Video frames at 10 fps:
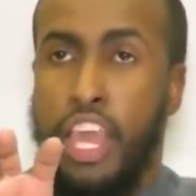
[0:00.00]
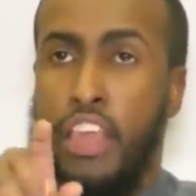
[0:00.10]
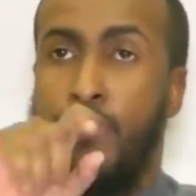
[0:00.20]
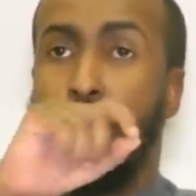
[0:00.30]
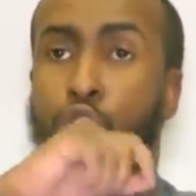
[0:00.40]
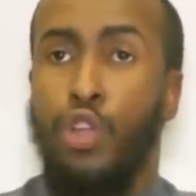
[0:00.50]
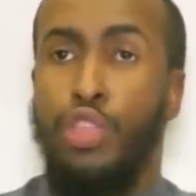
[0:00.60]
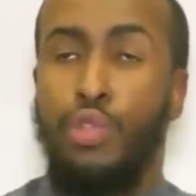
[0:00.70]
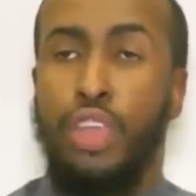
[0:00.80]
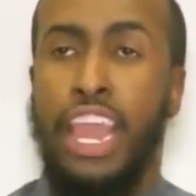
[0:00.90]
If you go
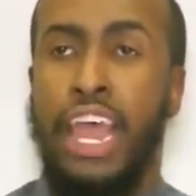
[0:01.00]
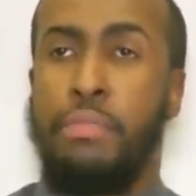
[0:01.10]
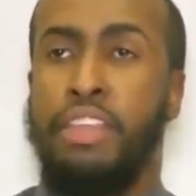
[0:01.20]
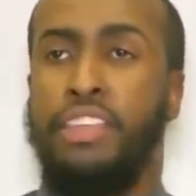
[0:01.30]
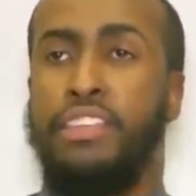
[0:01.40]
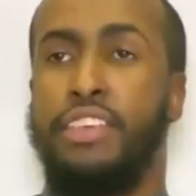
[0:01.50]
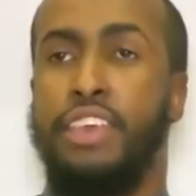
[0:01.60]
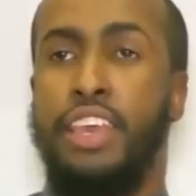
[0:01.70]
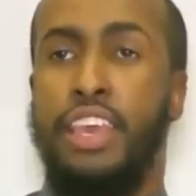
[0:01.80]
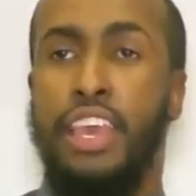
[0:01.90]
through calamities,
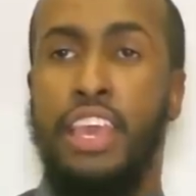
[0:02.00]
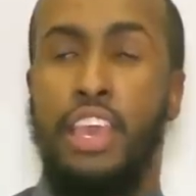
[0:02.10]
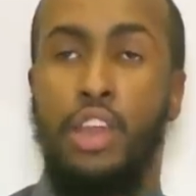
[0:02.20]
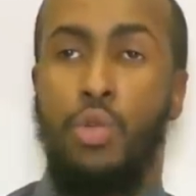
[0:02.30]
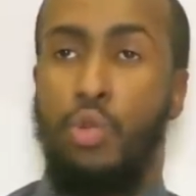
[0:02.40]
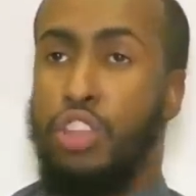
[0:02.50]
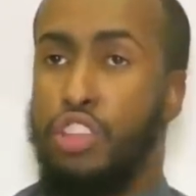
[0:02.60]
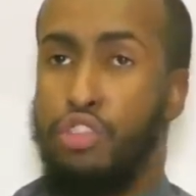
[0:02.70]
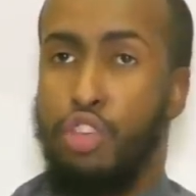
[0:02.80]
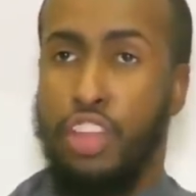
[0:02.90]
what
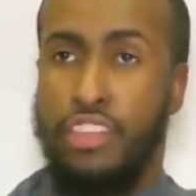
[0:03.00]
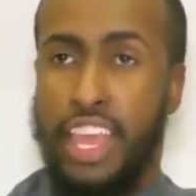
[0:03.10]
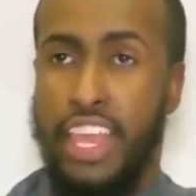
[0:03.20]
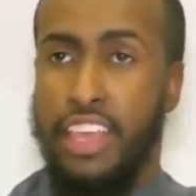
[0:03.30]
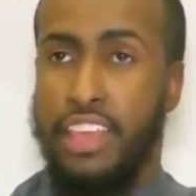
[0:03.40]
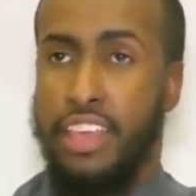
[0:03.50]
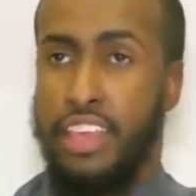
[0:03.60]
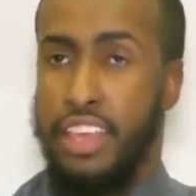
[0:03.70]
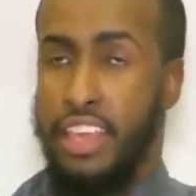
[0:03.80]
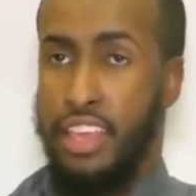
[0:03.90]
did the scholars say?
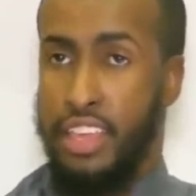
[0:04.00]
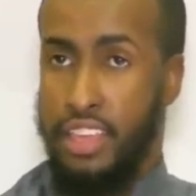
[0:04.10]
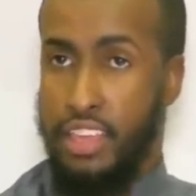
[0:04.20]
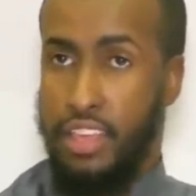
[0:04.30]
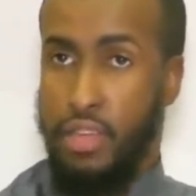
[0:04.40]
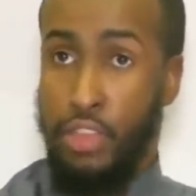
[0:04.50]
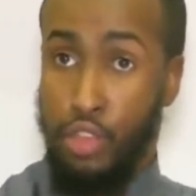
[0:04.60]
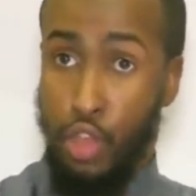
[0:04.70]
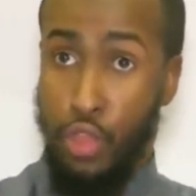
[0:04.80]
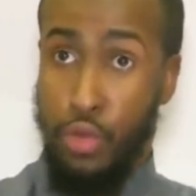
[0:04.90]
When
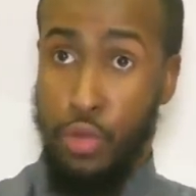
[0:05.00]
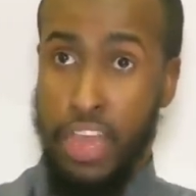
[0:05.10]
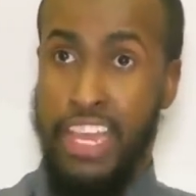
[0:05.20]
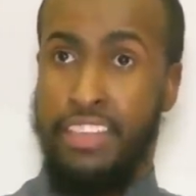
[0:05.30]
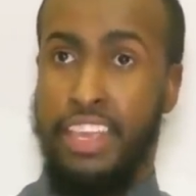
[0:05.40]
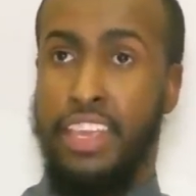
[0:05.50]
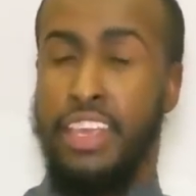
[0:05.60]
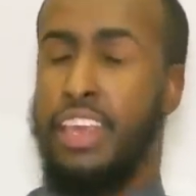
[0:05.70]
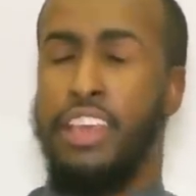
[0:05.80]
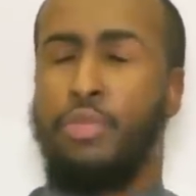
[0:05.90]
you go through mercy,
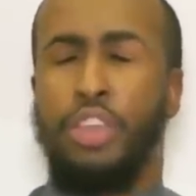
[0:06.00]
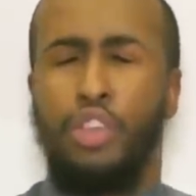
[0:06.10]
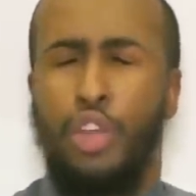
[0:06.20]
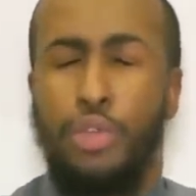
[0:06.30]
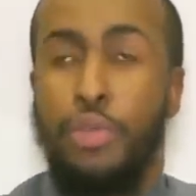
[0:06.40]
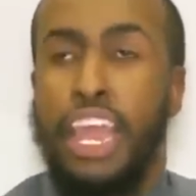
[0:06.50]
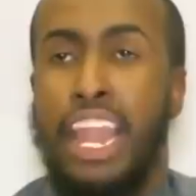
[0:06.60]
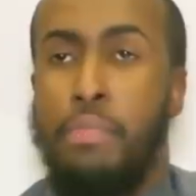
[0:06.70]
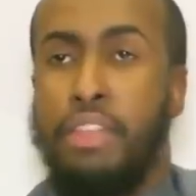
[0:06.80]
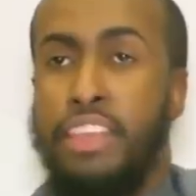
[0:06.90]
that's when you go through
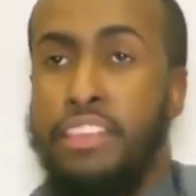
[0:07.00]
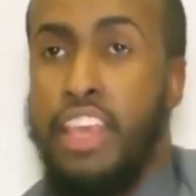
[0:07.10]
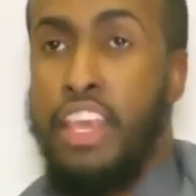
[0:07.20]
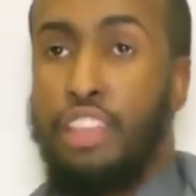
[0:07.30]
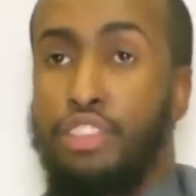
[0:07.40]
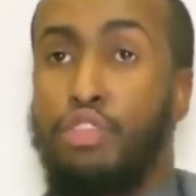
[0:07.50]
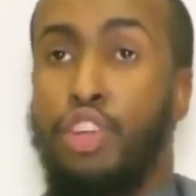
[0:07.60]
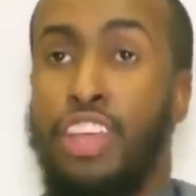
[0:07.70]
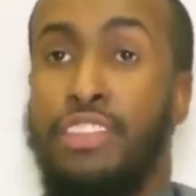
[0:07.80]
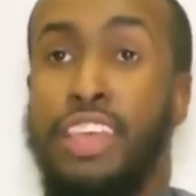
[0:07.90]
calamities, the
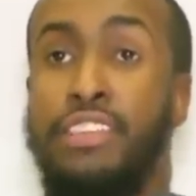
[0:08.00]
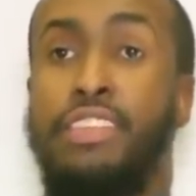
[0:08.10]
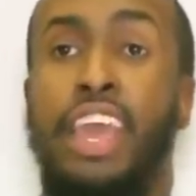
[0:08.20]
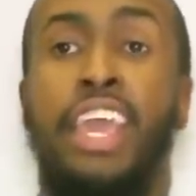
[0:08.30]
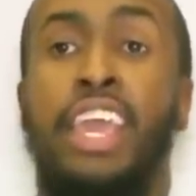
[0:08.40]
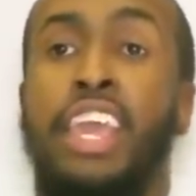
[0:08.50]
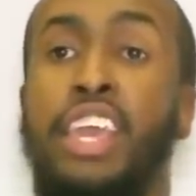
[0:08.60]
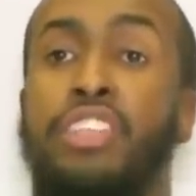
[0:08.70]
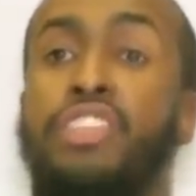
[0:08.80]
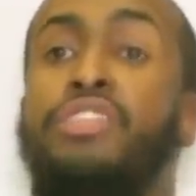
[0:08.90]
scholars, they say,
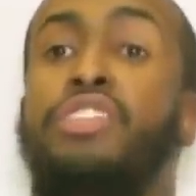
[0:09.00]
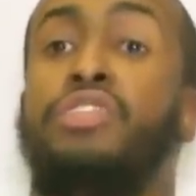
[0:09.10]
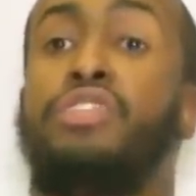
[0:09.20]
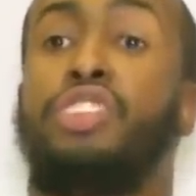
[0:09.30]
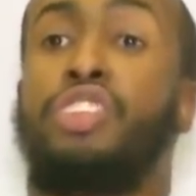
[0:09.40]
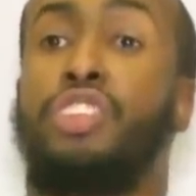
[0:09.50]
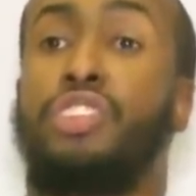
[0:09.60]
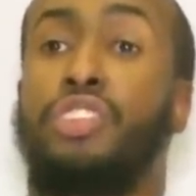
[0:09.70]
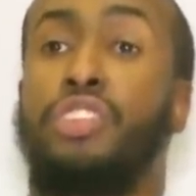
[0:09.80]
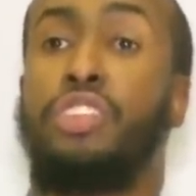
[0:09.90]
this is
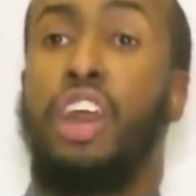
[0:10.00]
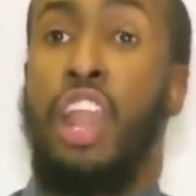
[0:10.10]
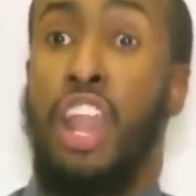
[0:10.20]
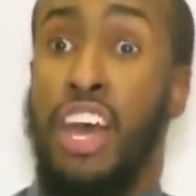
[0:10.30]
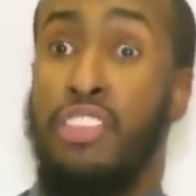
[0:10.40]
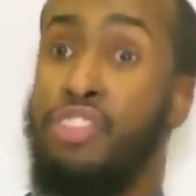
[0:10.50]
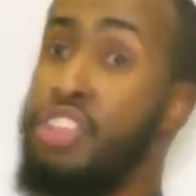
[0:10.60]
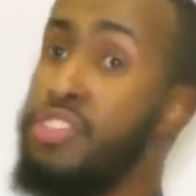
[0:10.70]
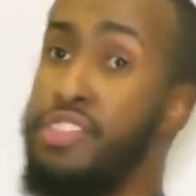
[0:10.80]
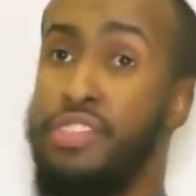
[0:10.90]
Allah's
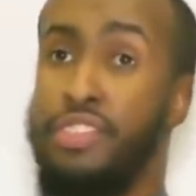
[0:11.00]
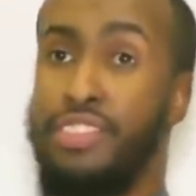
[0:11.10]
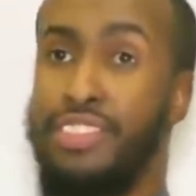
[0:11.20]
justice.